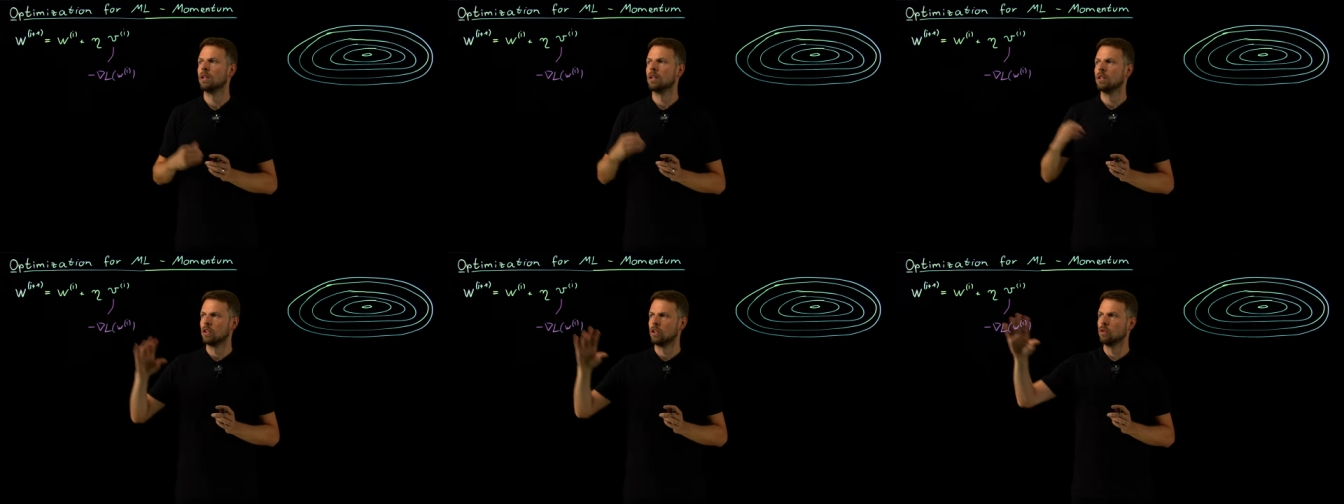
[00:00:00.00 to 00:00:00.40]

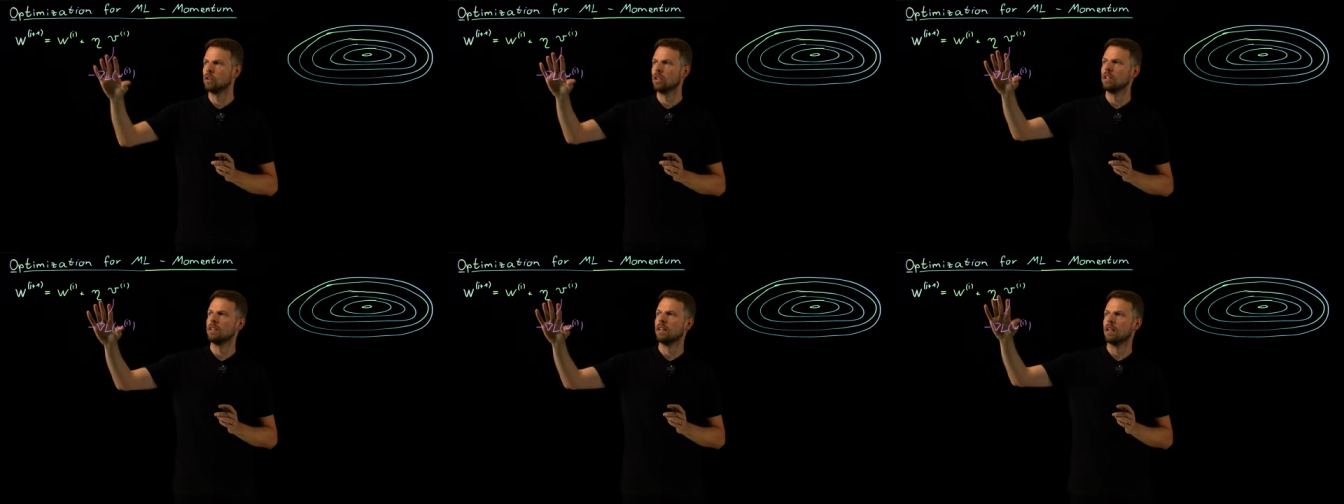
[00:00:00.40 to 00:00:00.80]

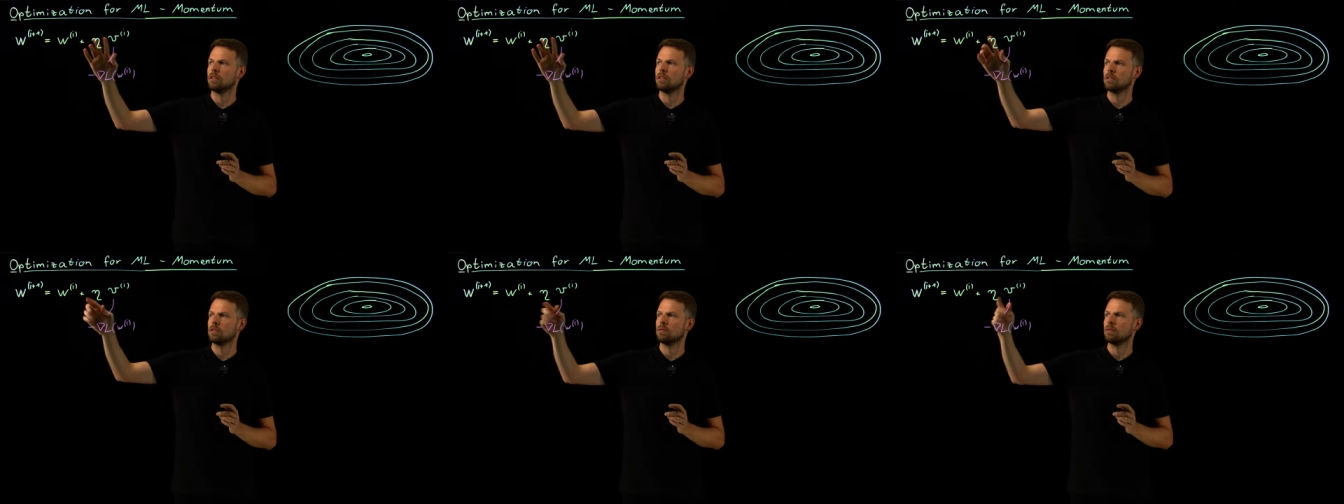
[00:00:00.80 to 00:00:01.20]
usually
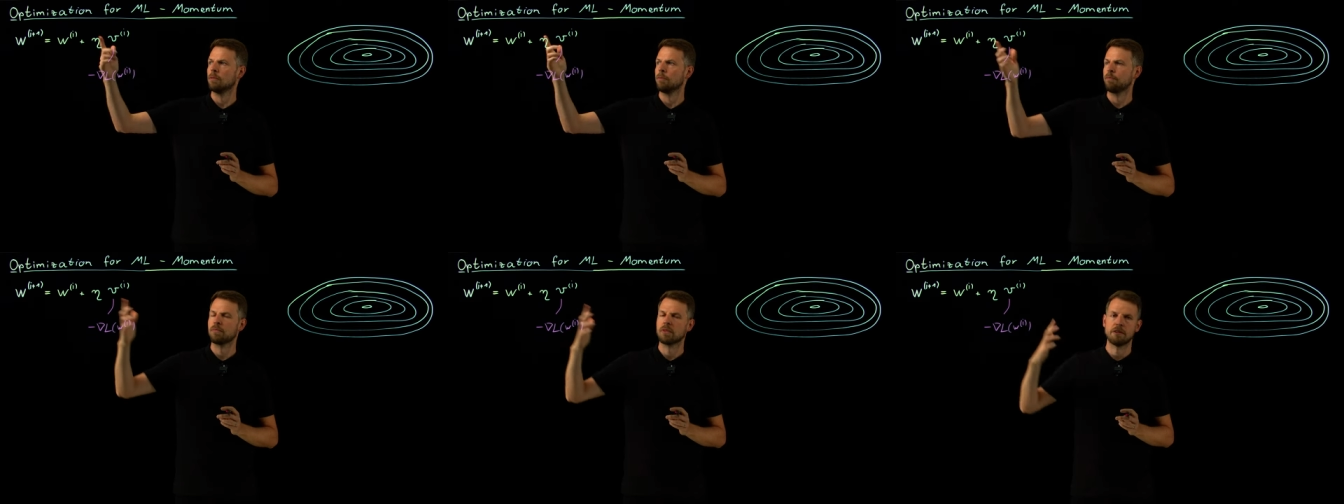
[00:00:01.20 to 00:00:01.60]
there's
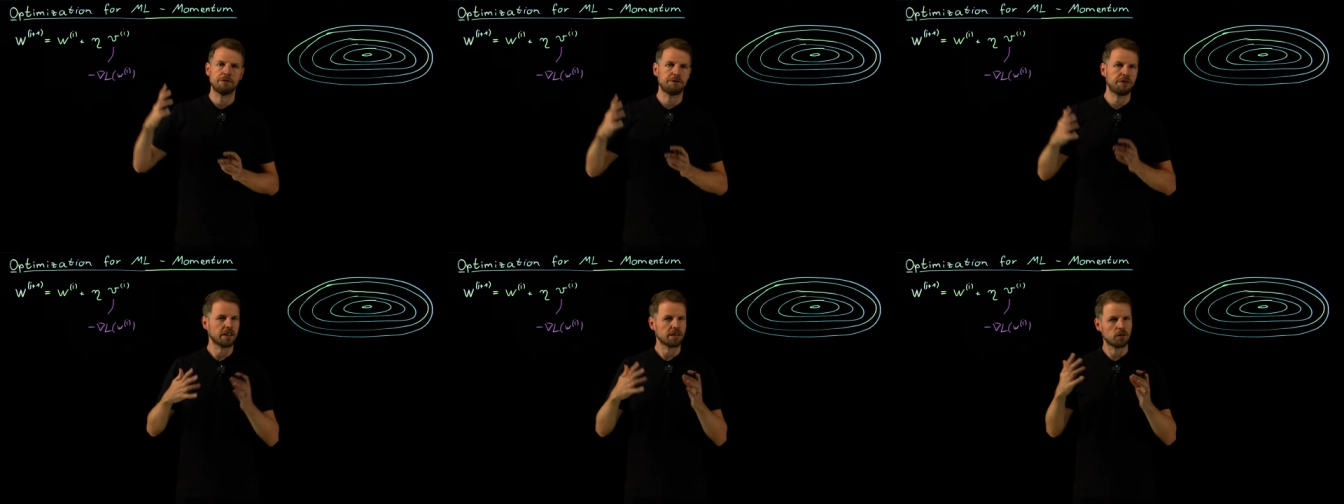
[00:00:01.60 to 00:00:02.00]

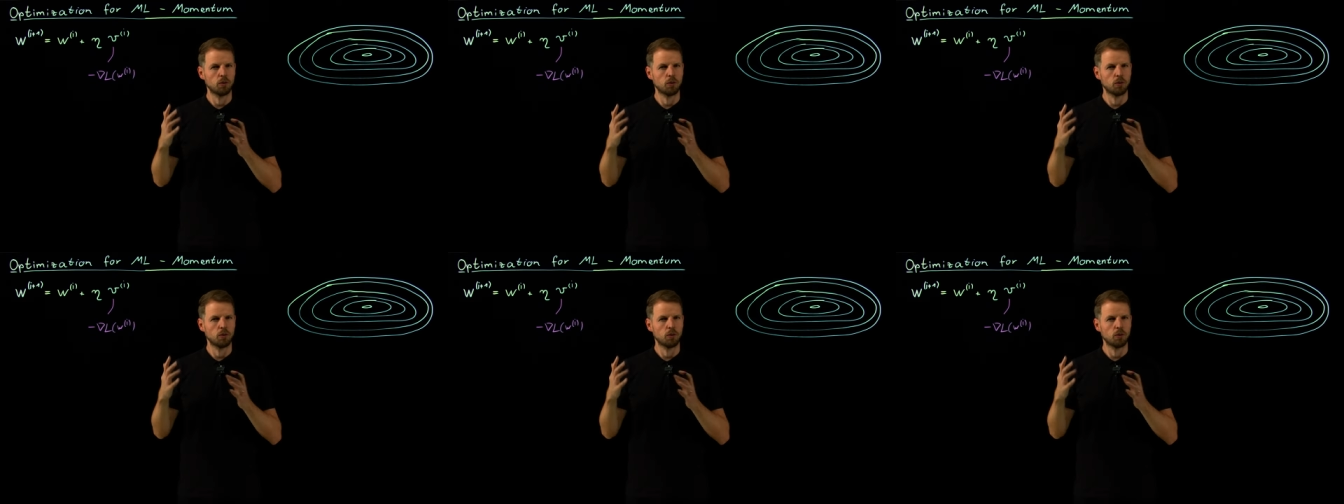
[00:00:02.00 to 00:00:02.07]
fixed